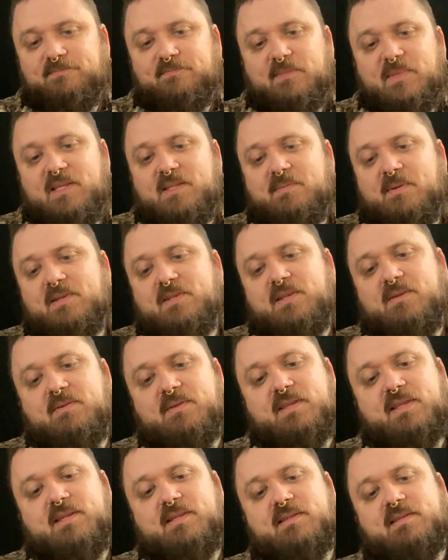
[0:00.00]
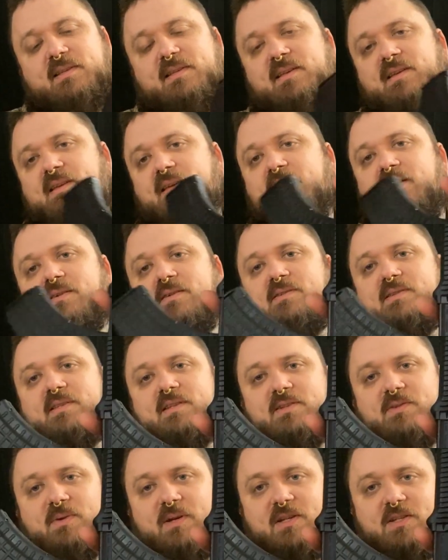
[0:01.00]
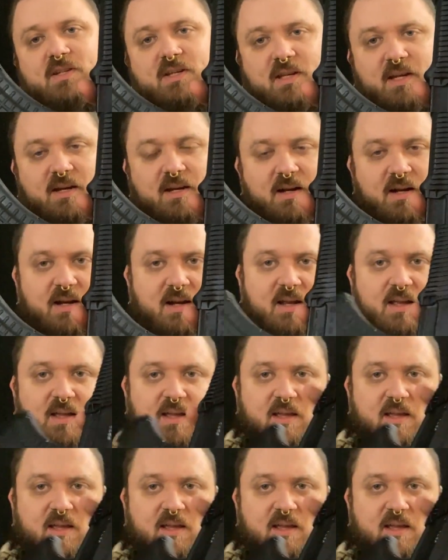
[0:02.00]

especially with this, situation here,